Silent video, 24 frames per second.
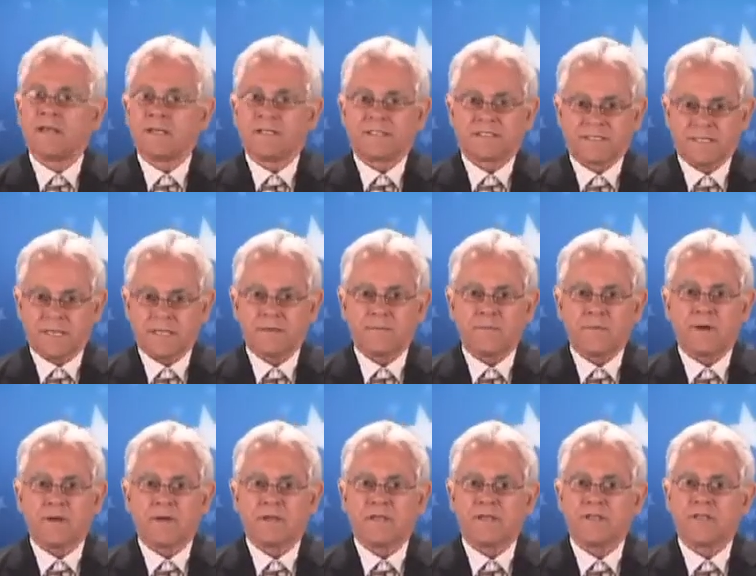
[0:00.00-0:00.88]
Santa
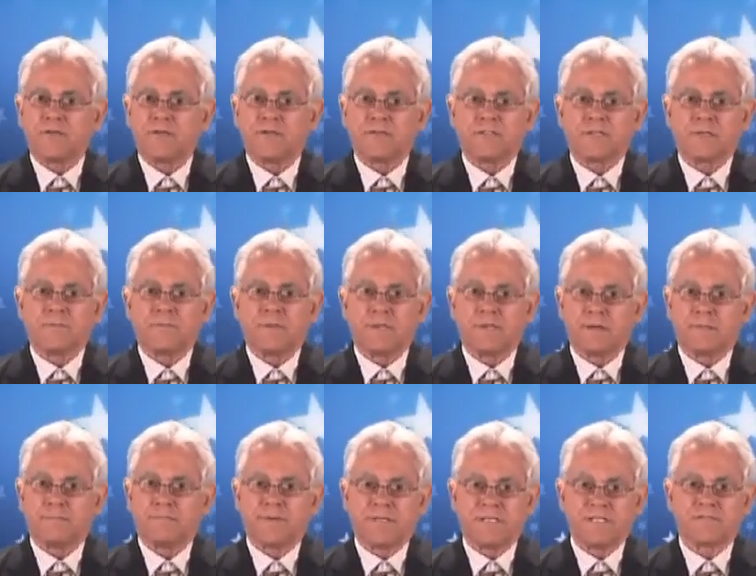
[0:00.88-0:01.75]
Monica used to be a
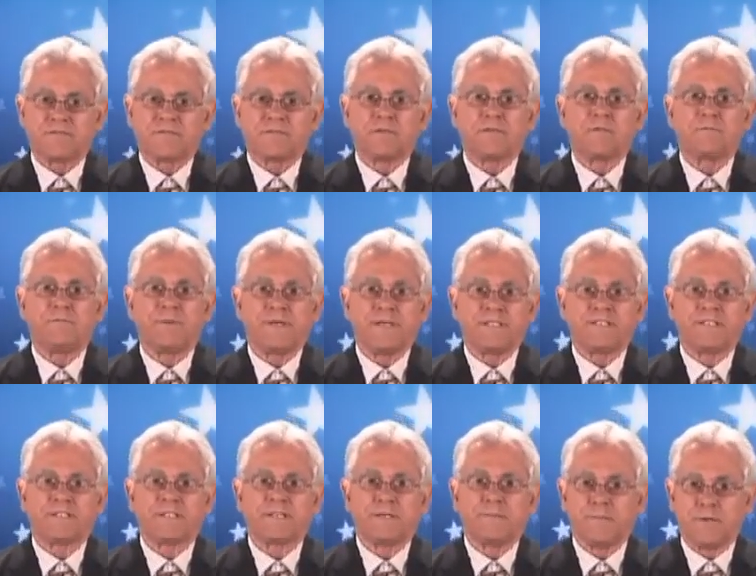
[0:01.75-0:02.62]
peaceful
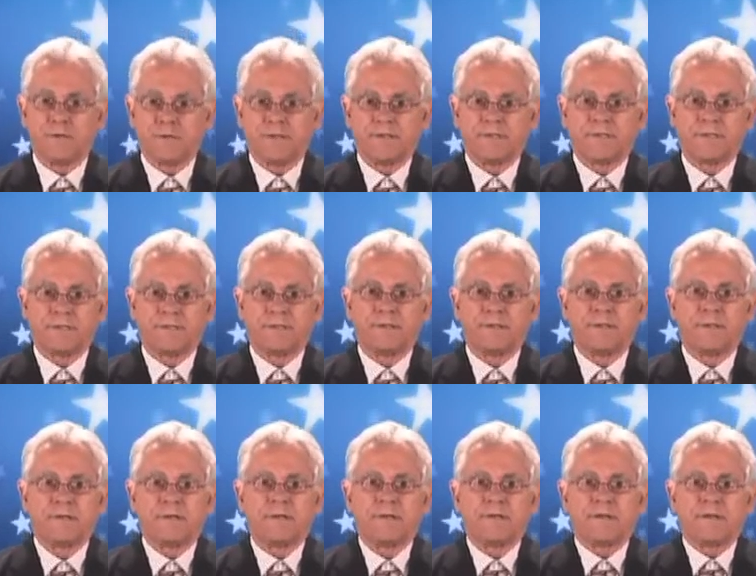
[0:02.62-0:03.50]
beach community.
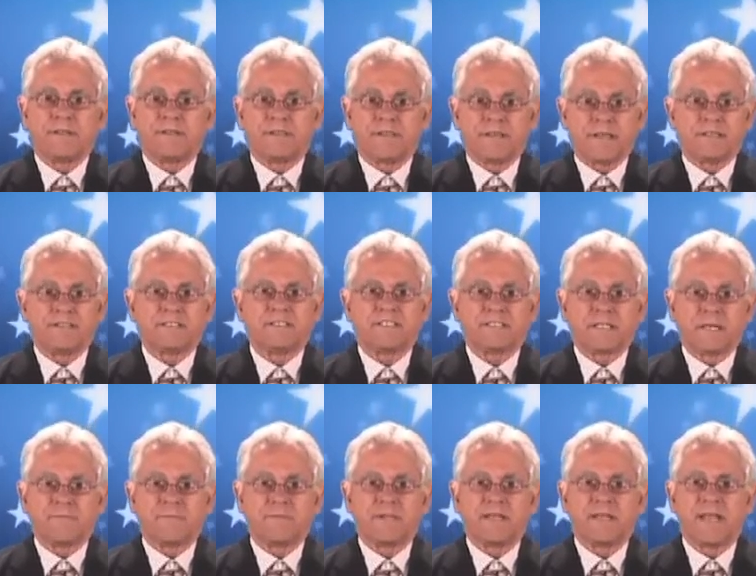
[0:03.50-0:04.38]
Then
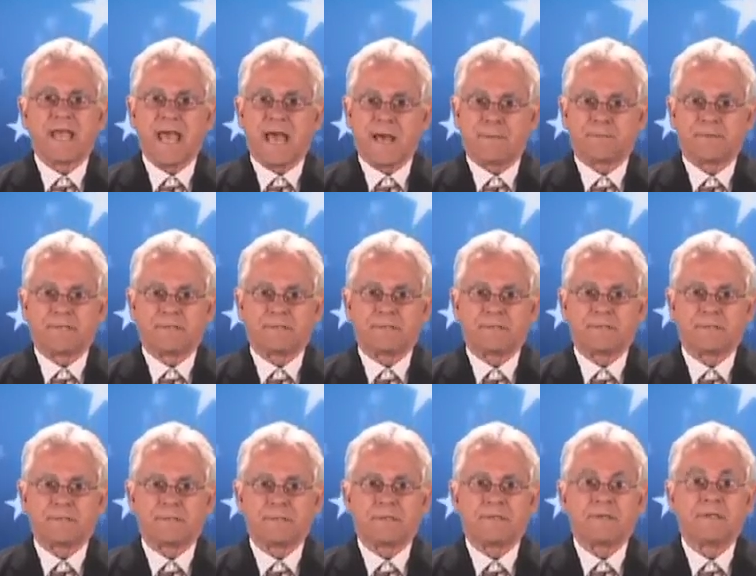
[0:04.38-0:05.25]
something happened.
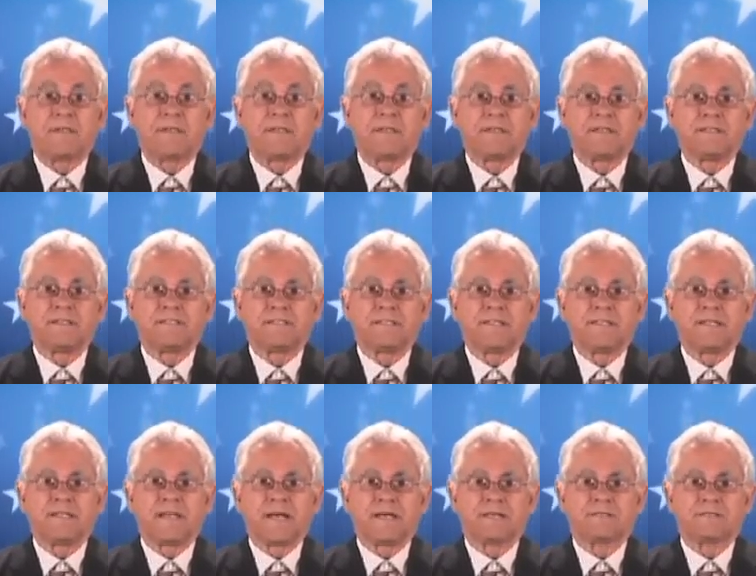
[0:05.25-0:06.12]
The city
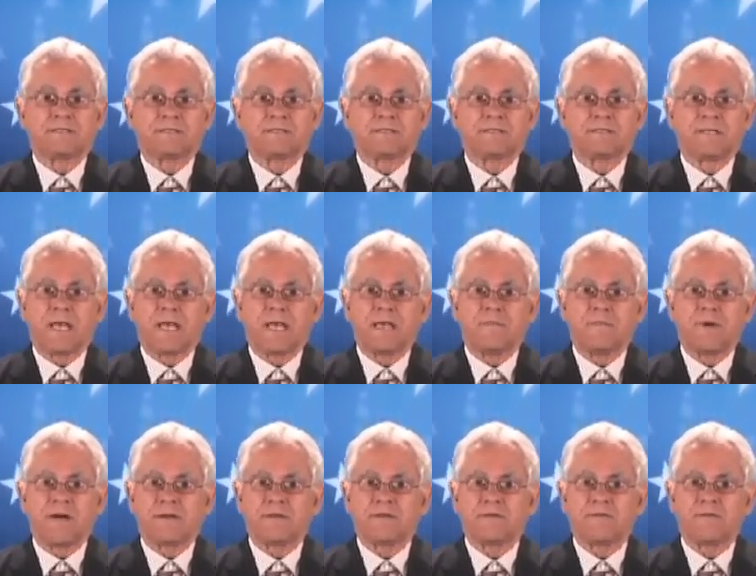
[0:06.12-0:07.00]
council came
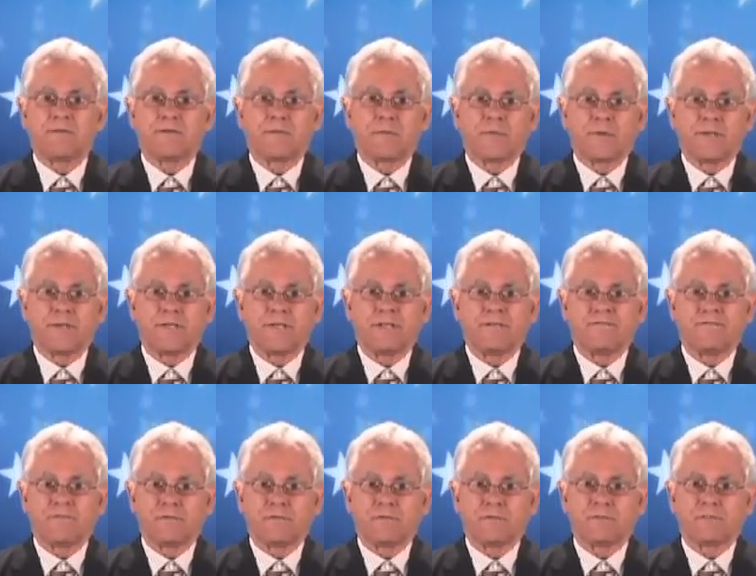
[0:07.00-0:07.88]
under the greedy
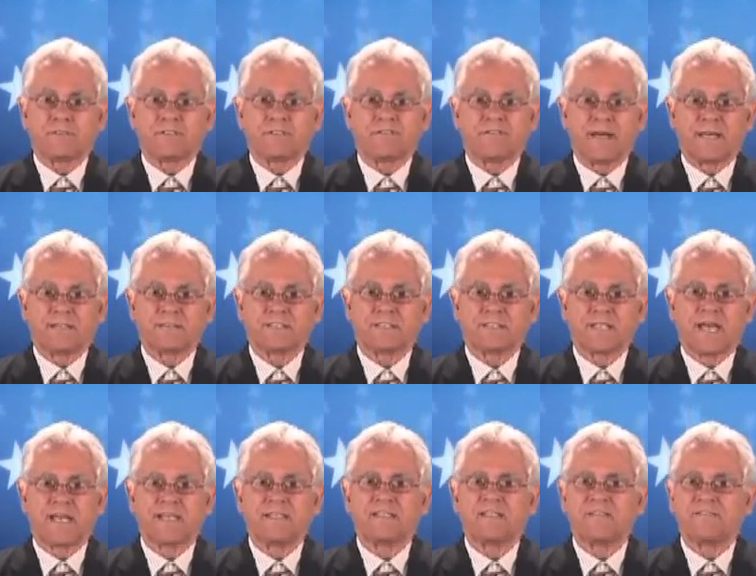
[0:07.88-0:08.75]
influence of
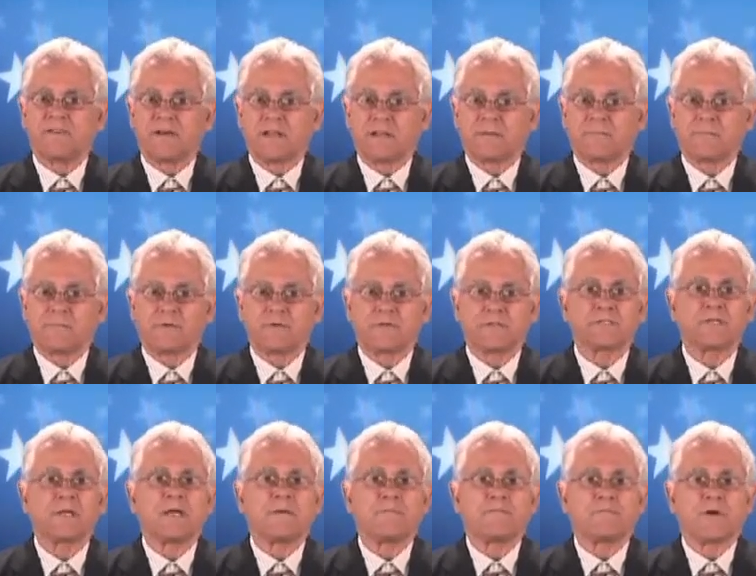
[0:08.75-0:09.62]
outside developers
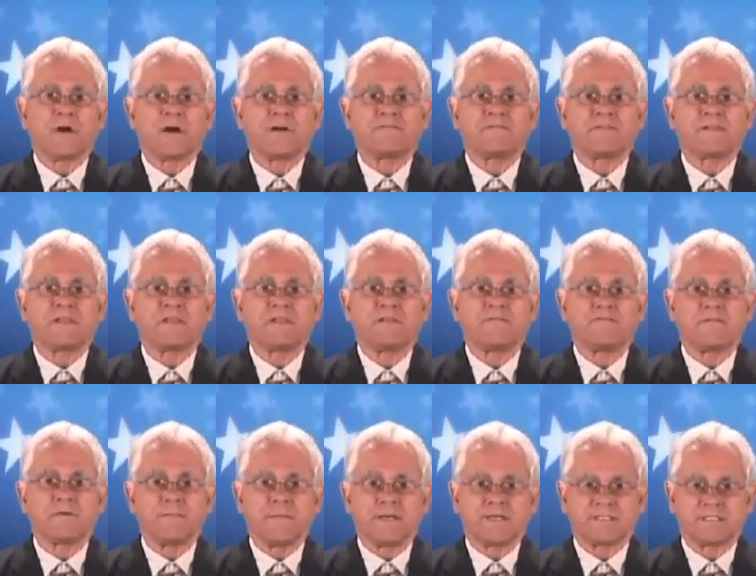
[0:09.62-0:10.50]
profiting
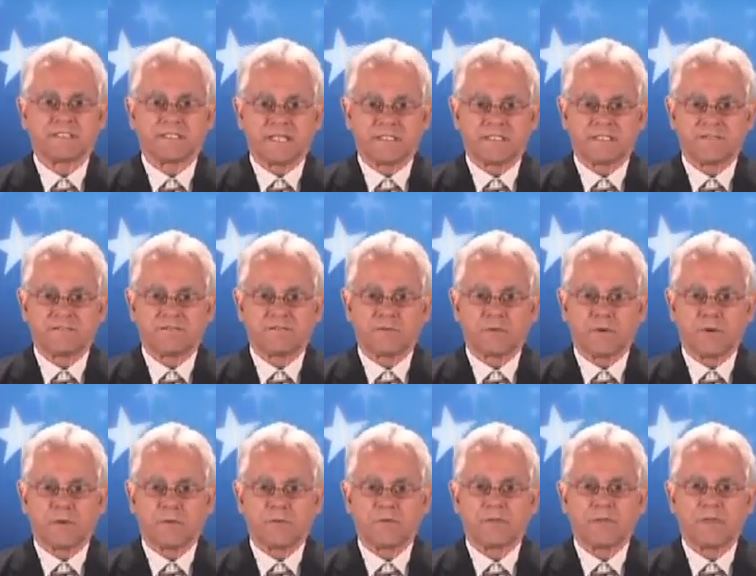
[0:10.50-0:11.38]
from excessive
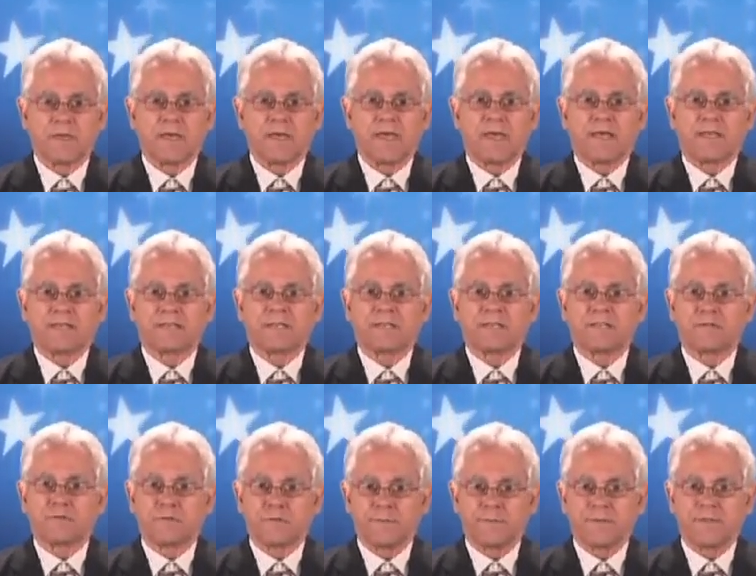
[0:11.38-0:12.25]
growth and
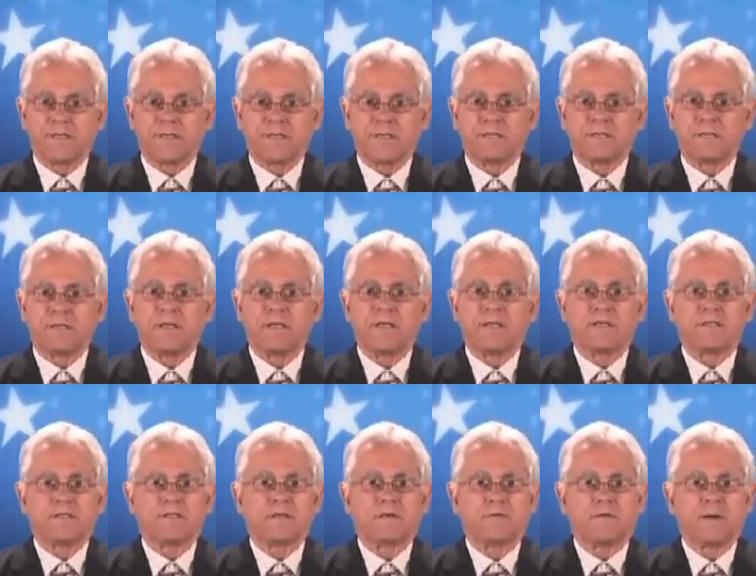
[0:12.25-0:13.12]
contributing
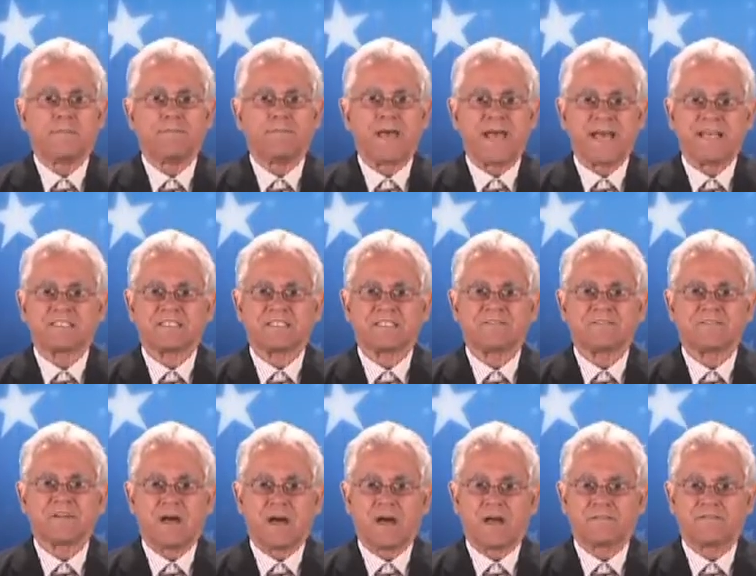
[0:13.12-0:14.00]
to a massive
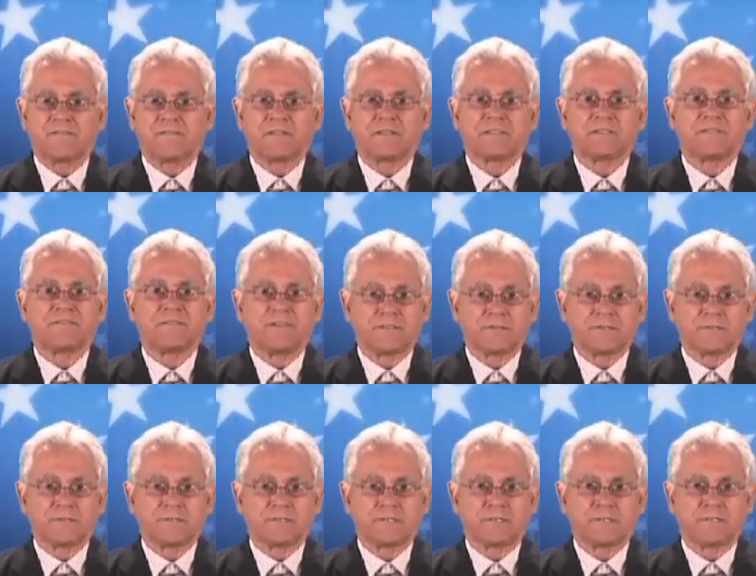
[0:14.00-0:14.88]
conflict of
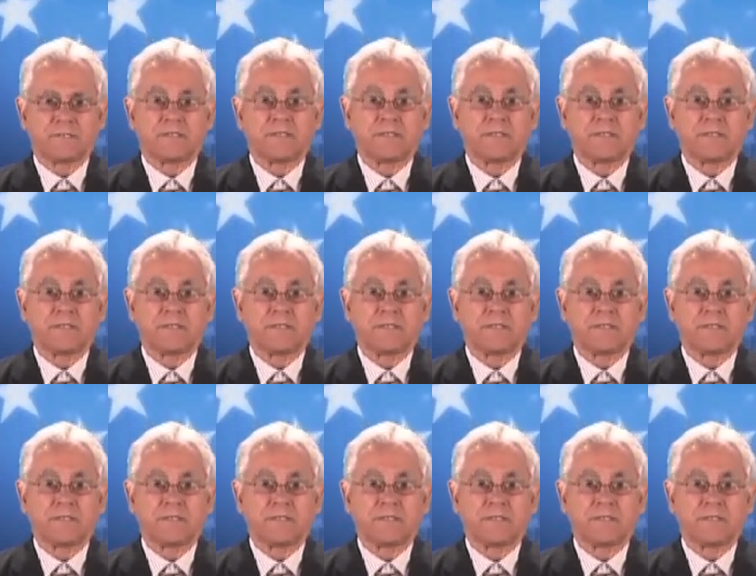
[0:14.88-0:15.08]
interest.